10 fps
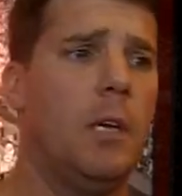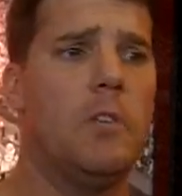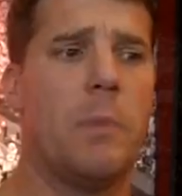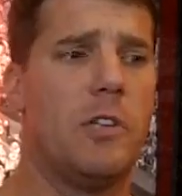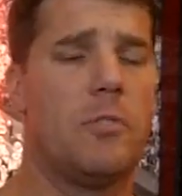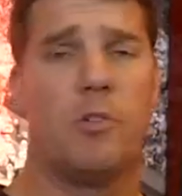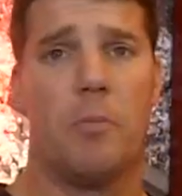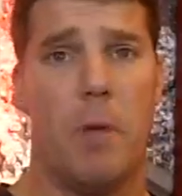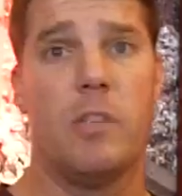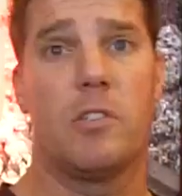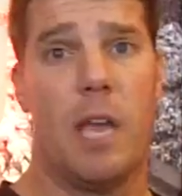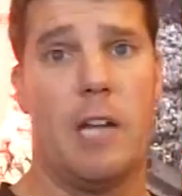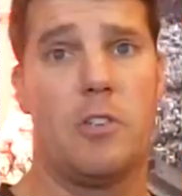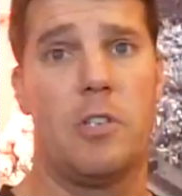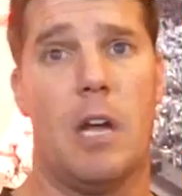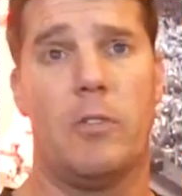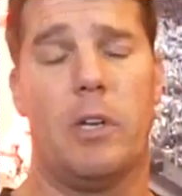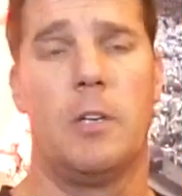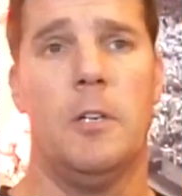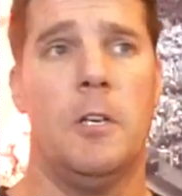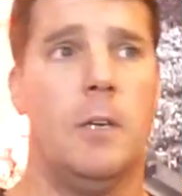He's made some tremendous catches out there.